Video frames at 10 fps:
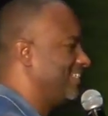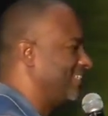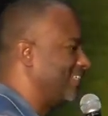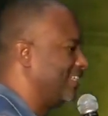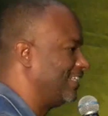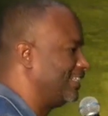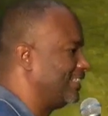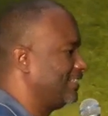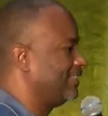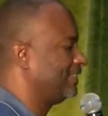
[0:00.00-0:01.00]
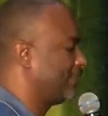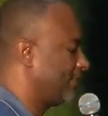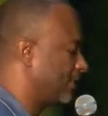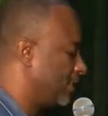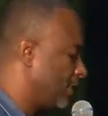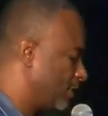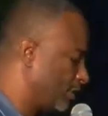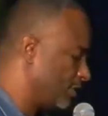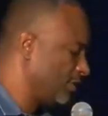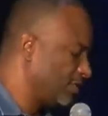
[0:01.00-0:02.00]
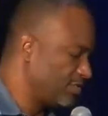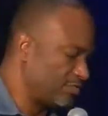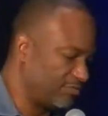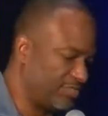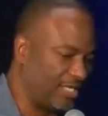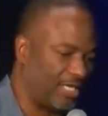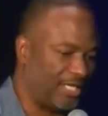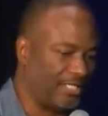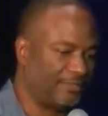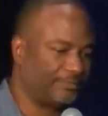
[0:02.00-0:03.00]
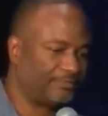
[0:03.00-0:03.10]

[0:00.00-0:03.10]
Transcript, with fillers: Yeah. The goodness of God